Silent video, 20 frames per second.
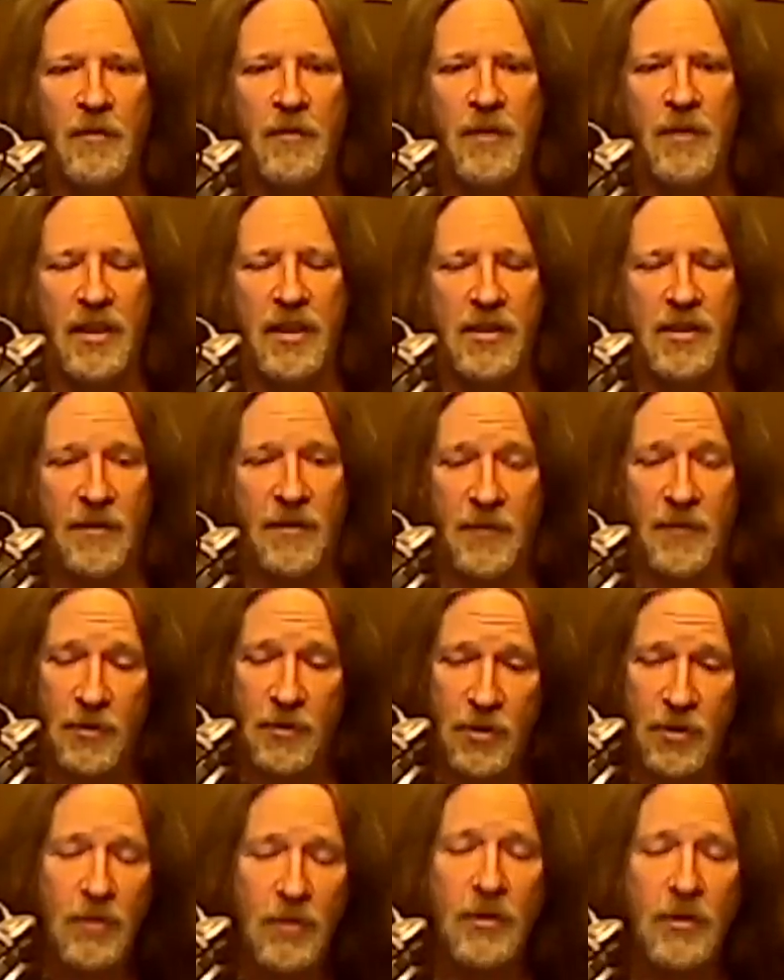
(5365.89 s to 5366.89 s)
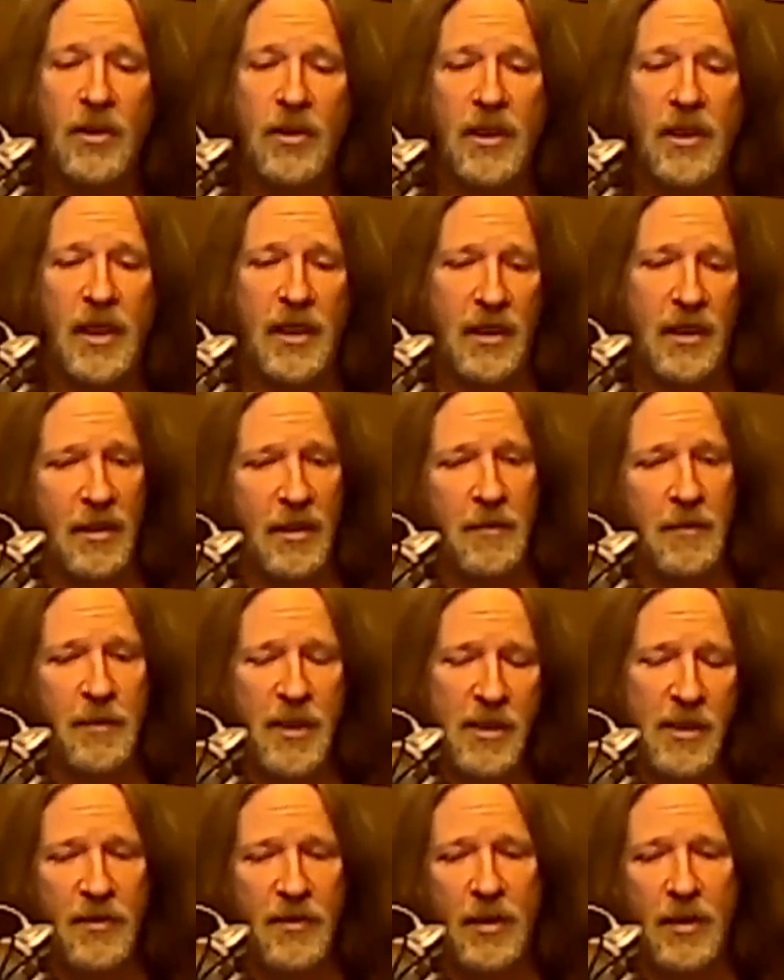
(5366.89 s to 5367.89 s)
Because if you do look at it in a
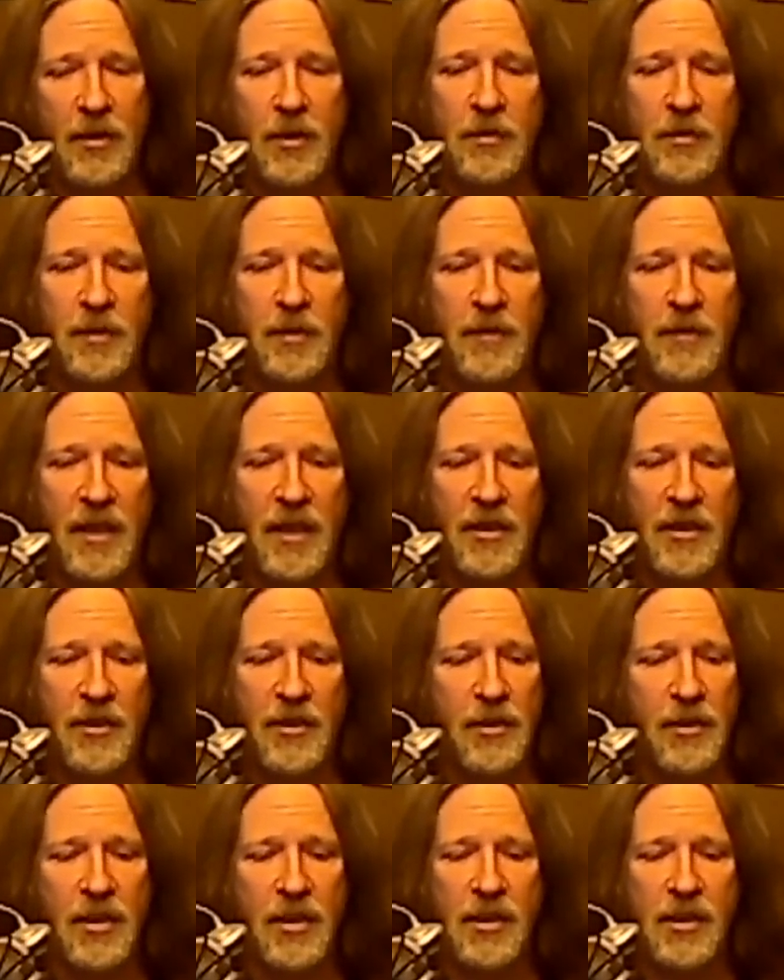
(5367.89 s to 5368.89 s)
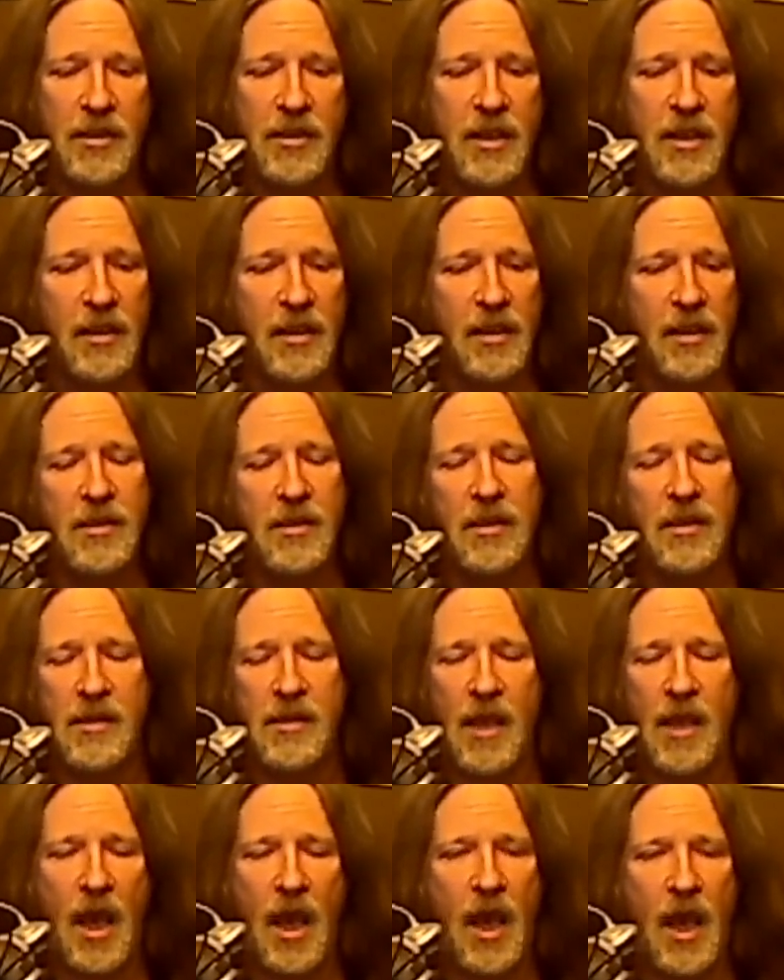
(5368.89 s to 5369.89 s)
peaceful and open manner, you're going to see this
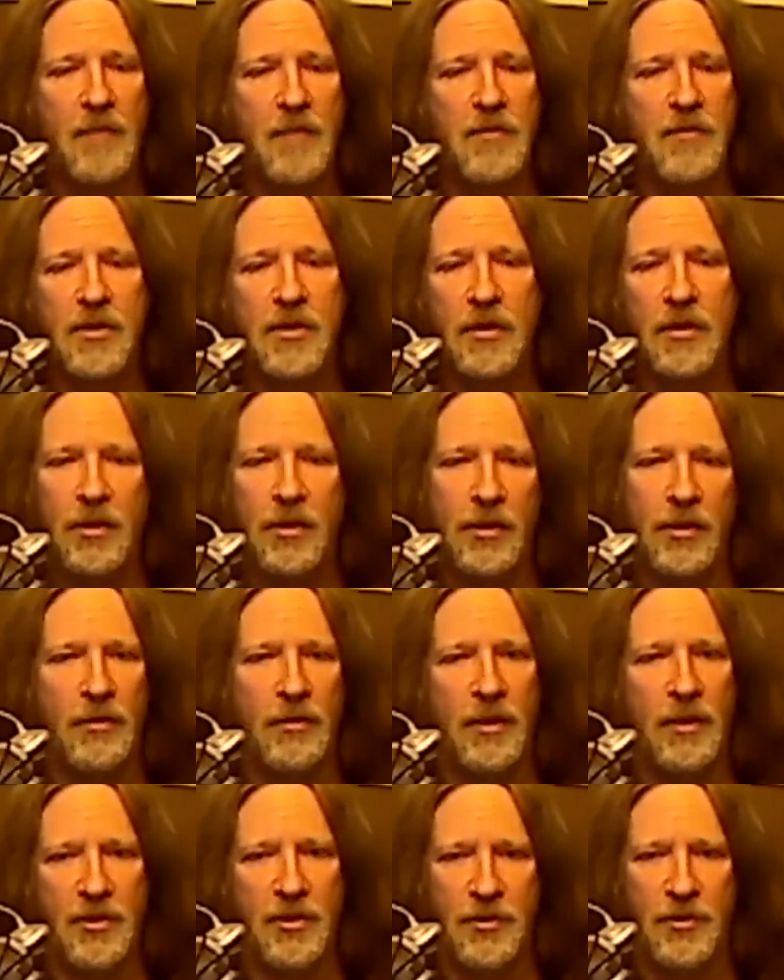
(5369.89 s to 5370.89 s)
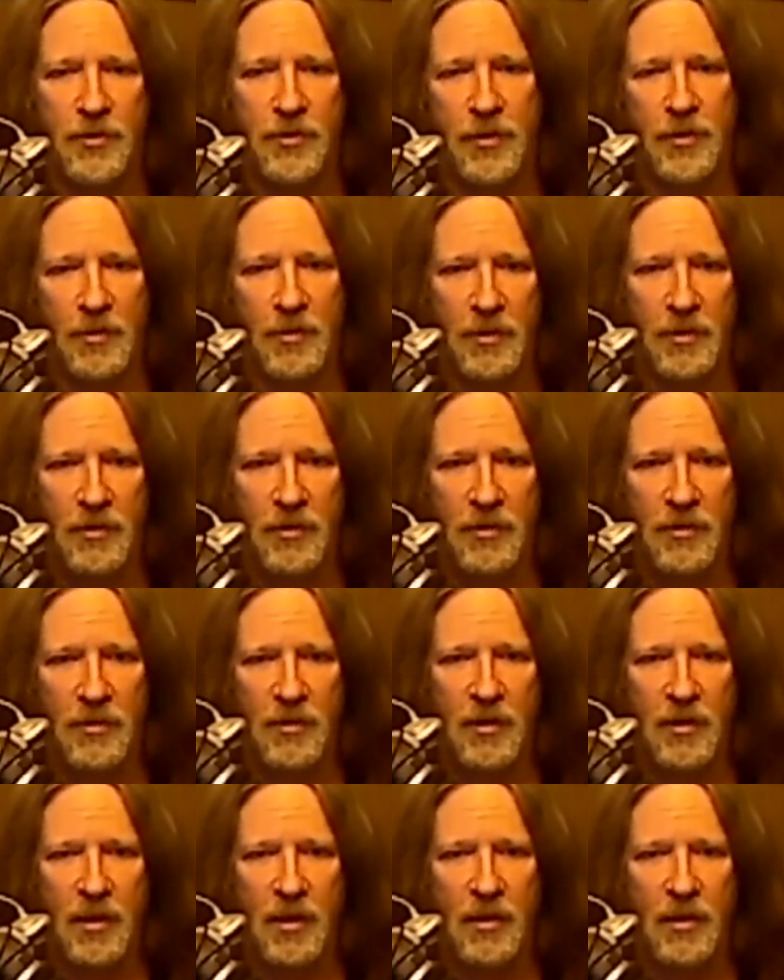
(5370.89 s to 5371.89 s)
is absolutely true.
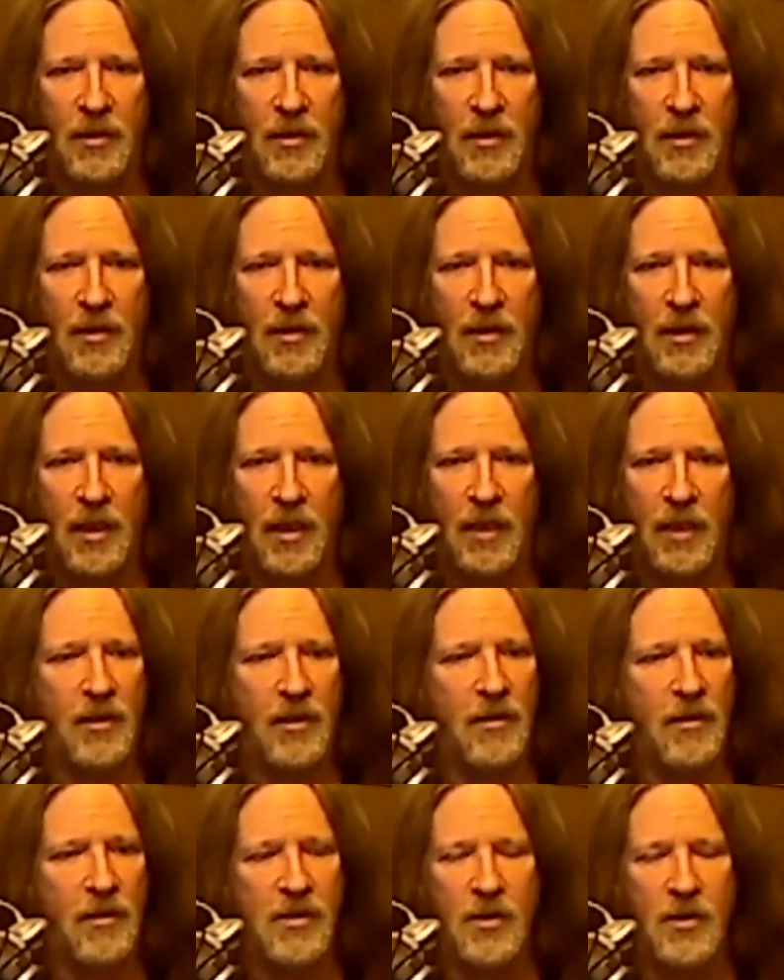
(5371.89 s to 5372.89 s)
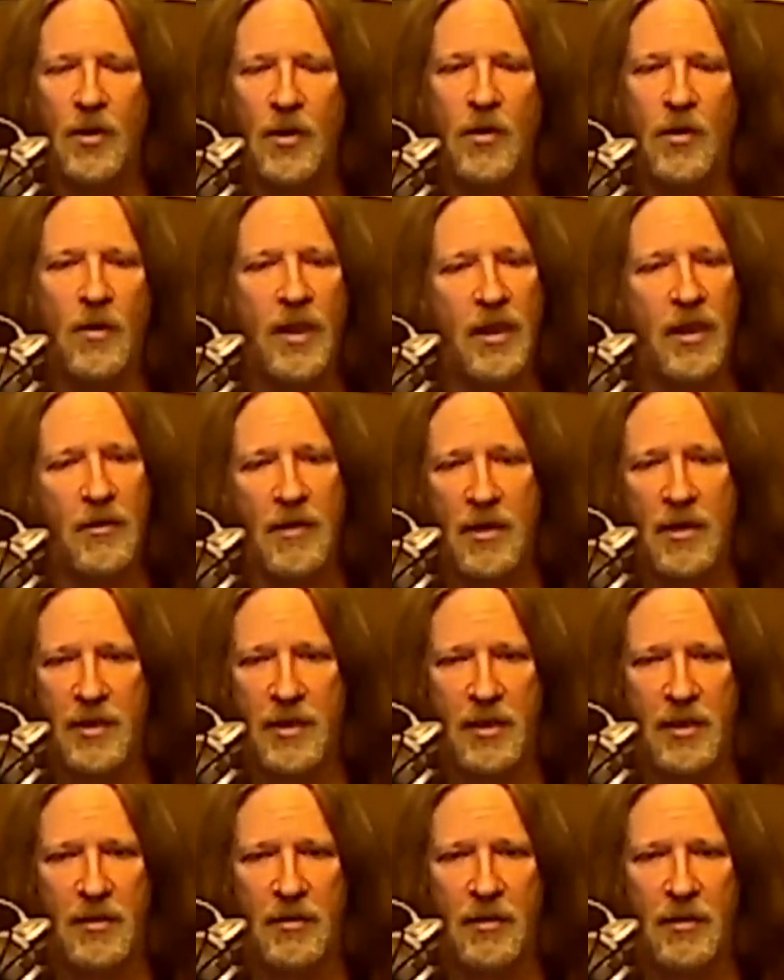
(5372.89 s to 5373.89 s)
And there is no way around
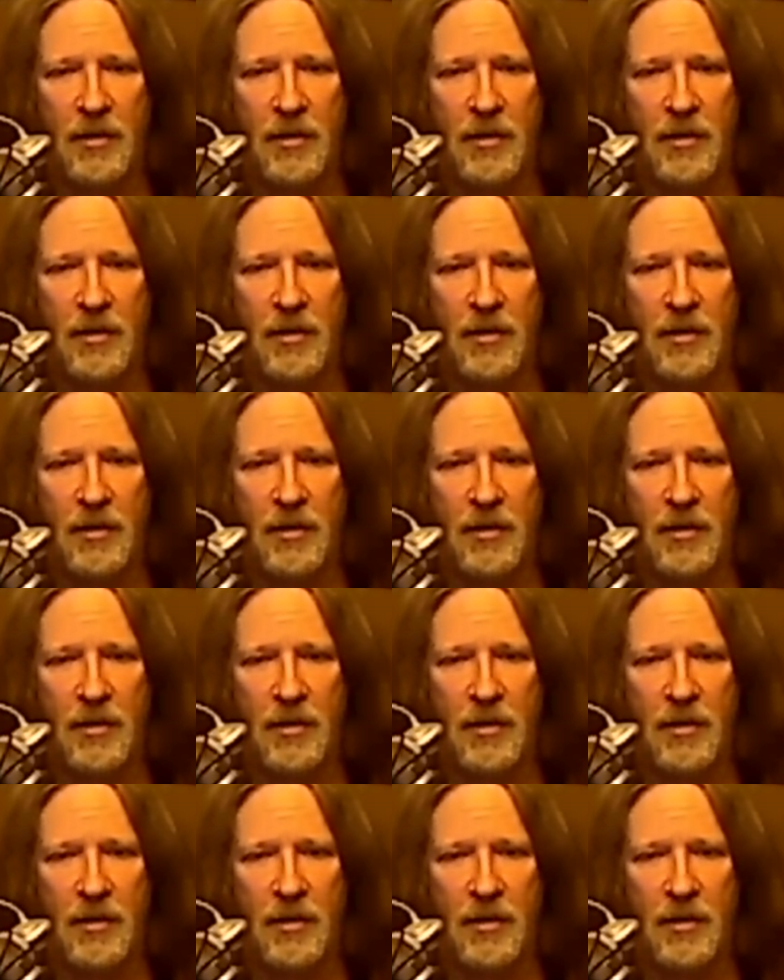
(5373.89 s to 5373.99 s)
it.